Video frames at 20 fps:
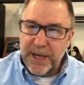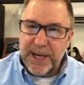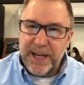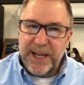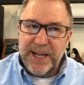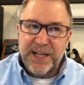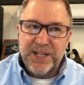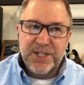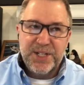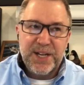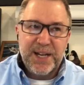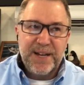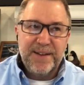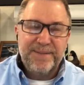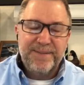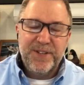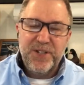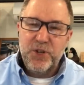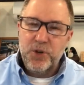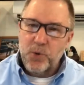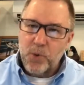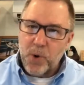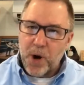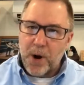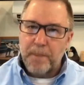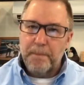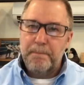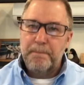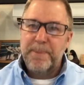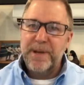is if you
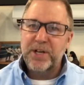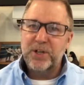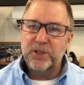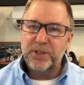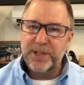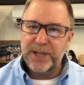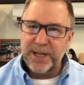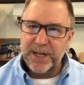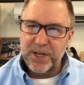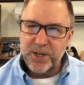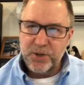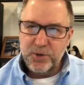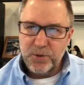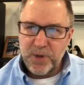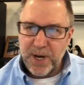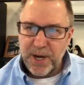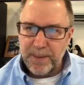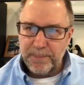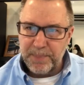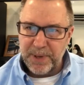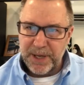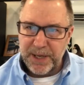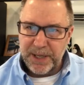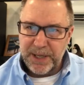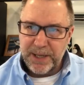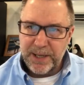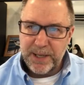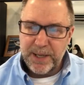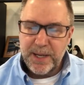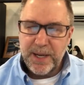are building a new
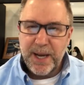company